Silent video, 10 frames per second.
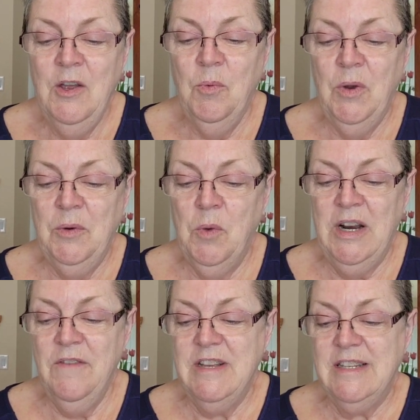When
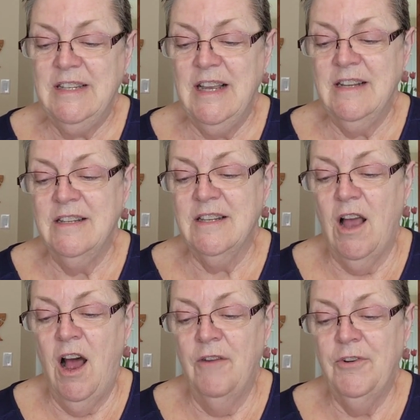one of his sons
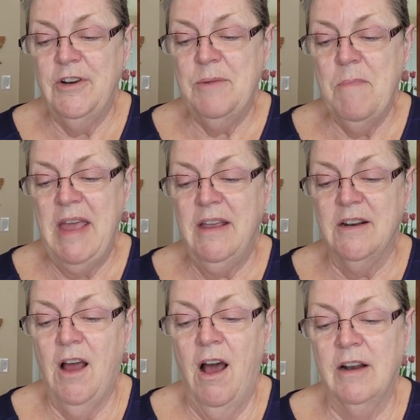offered to make
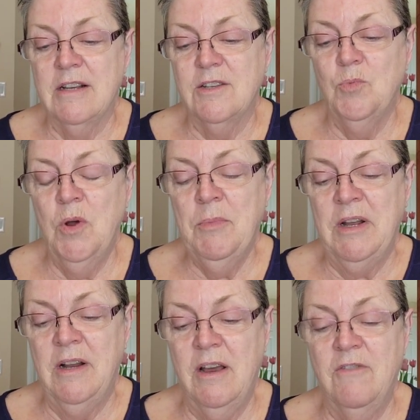an honest
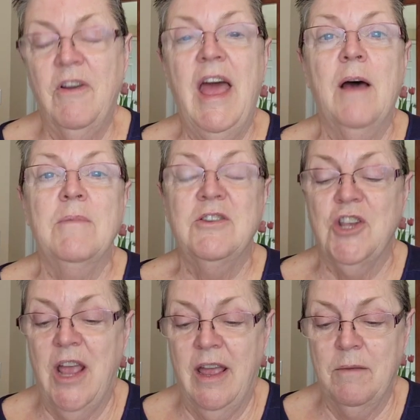woman of
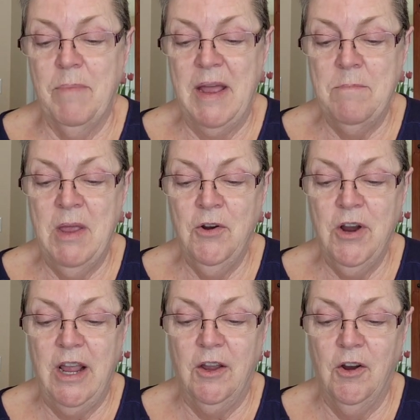Abishag by
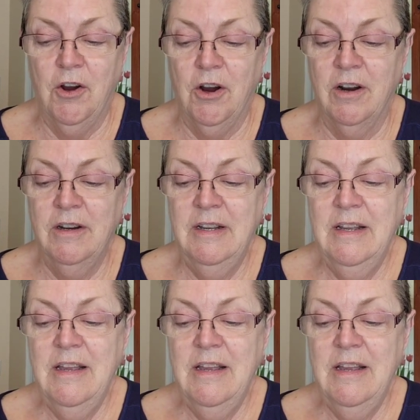marrying her,